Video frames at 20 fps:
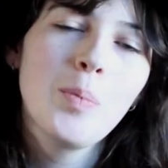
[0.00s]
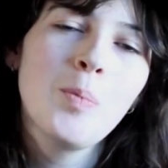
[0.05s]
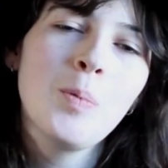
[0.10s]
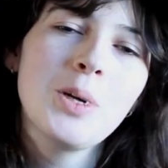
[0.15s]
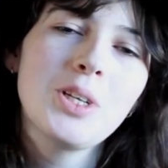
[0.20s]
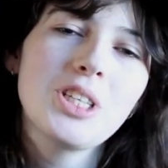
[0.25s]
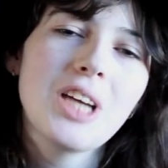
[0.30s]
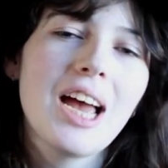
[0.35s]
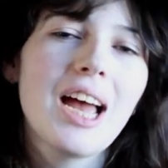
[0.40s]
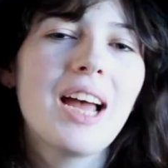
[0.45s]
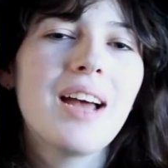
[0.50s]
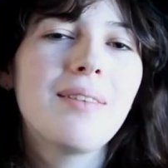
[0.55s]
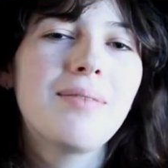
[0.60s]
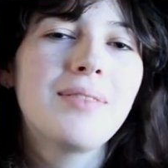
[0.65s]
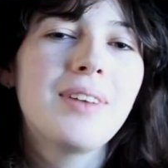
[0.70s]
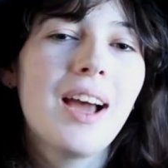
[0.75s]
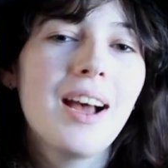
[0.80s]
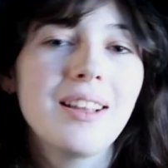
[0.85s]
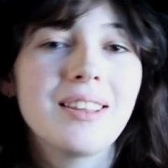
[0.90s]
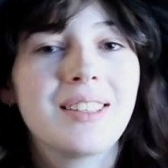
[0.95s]
which I
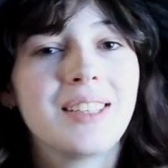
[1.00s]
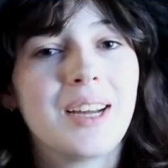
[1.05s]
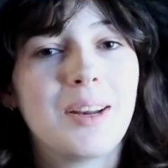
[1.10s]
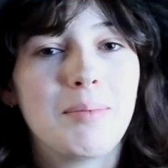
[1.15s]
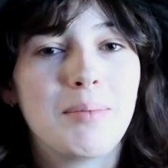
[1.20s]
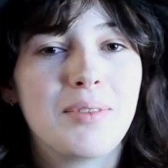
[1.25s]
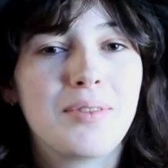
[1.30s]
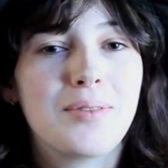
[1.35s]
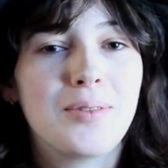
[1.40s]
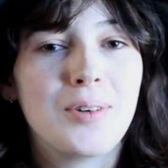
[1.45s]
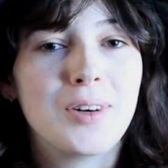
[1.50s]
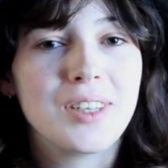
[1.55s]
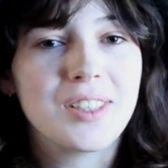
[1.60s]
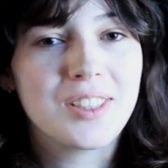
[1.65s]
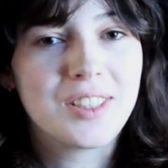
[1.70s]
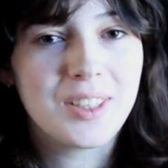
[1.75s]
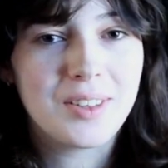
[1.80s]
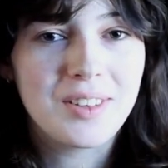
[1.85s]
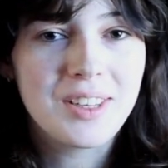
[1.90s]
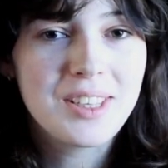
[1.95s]
have not done before.
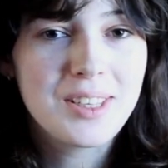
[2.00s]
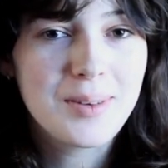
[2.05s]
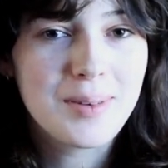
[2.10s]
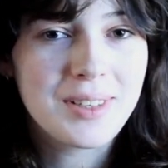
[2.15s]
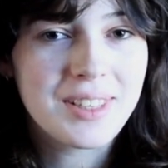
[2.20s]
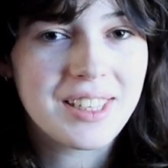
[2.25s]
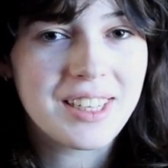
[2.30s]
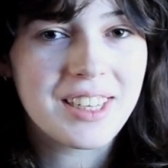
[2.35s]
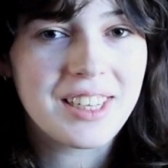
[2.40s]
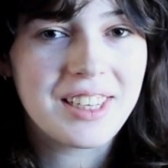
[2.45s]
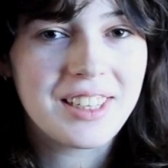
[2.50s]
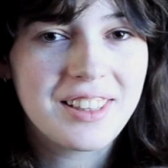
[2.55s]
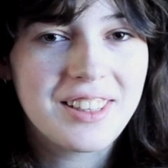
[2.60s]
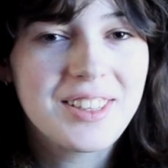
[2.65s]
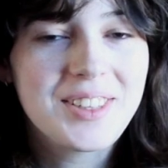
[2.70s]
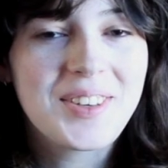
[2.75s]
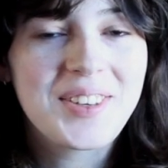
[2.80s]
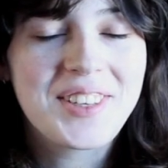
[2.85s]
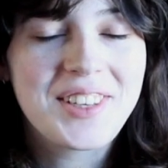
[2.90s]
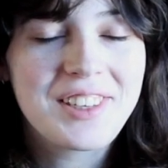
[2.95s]
So this was a
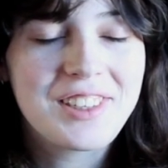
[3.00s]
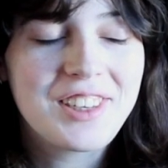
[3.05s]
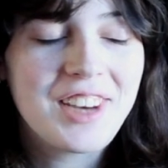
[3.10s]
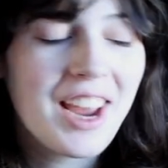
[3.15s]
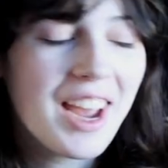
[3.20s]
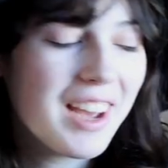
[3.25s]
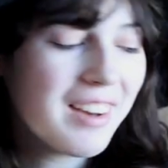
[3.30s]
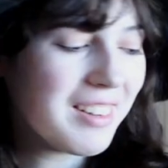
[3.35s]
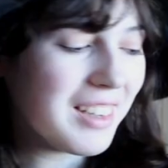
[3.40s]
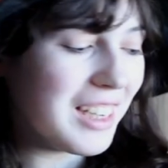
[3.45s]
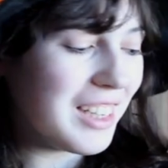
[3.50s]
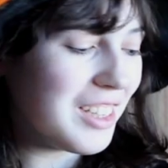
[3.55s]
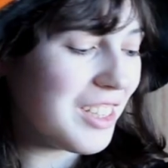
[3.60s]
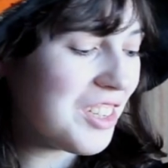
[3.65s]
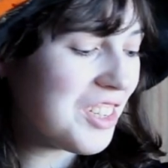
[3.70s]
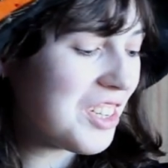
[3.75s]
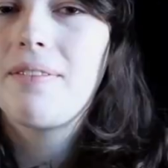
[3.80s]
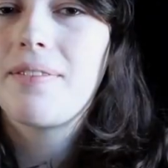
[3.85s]
this was a challenge.